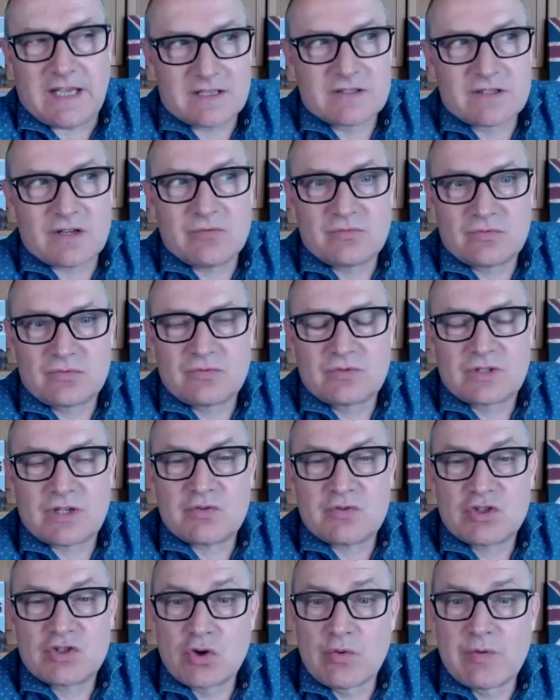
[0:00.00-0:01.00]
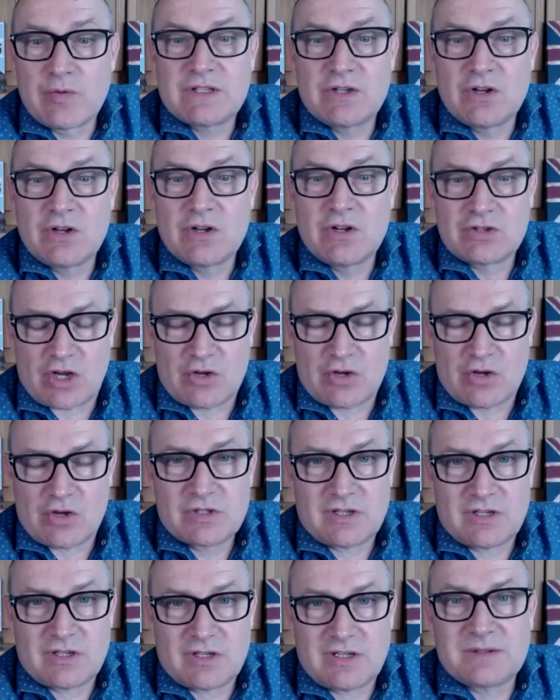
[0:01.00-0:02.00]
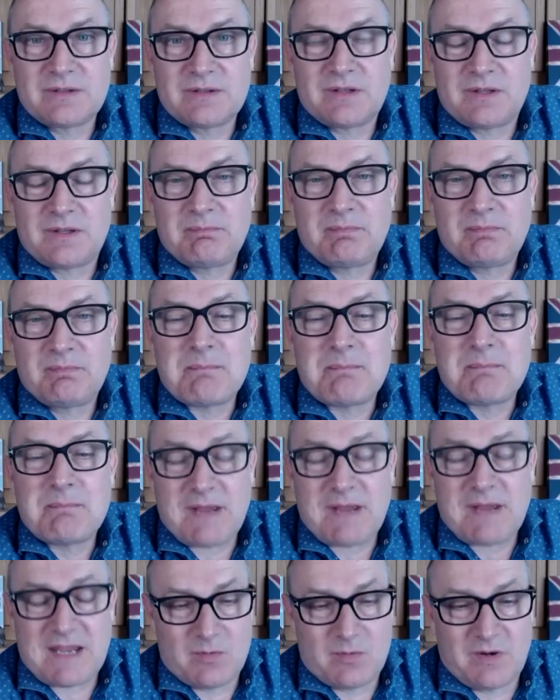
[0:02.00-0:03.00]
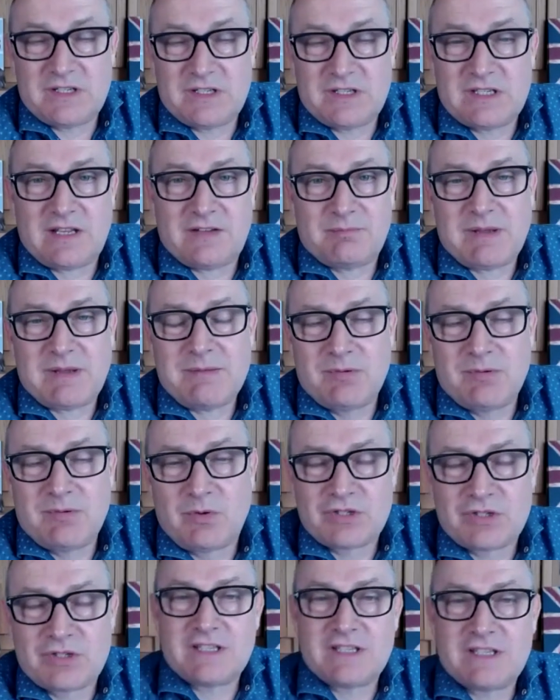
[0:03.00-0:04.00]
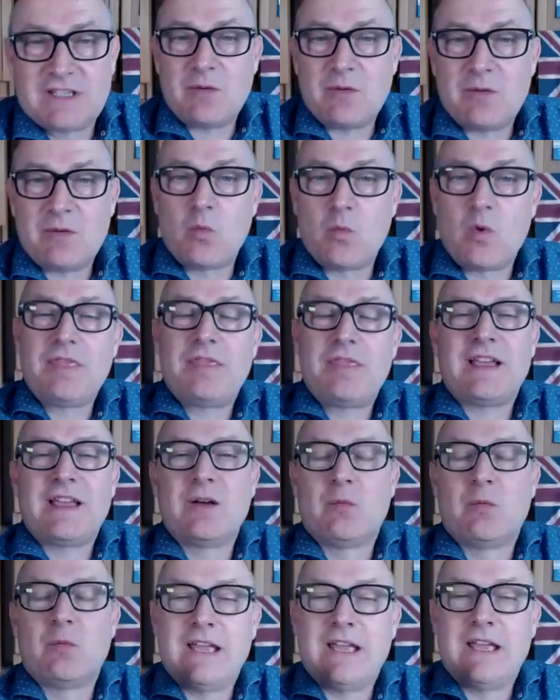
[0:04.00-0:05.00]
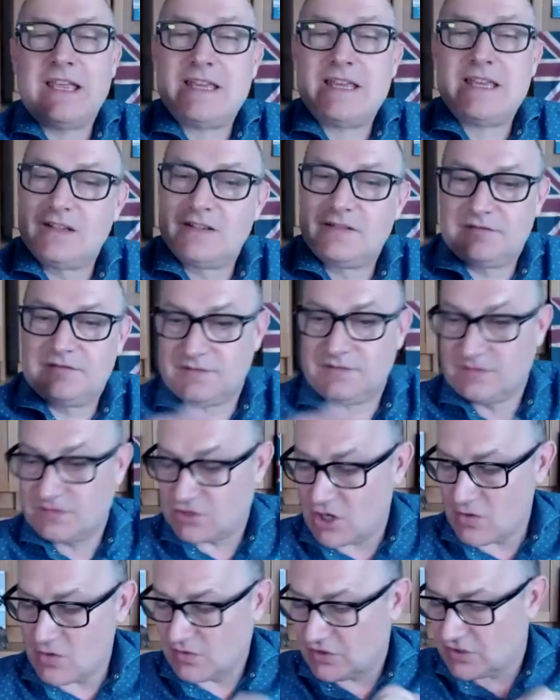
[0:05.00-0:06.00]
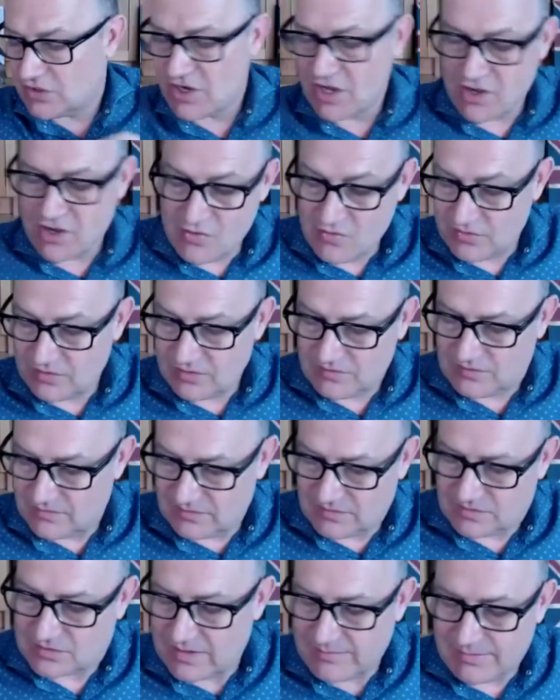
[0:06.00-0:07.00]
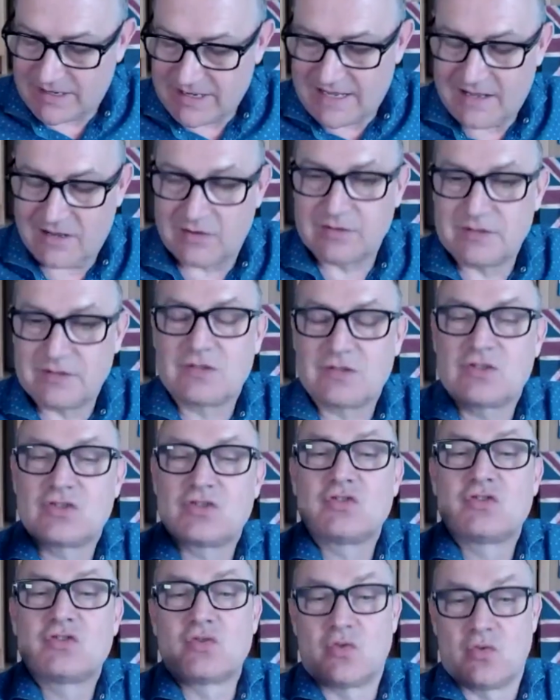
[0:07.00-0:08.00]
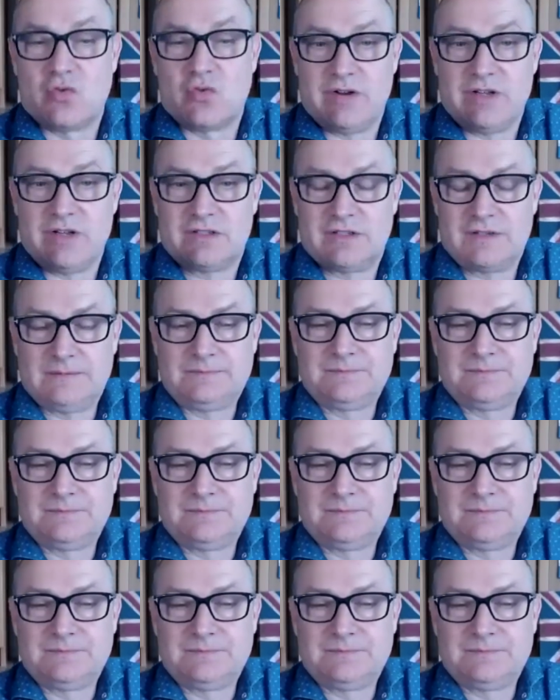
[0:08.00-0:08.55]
so stories, not jokes, is the big way. If people watching this take one thing away, jokes, no, scribble it out, stories.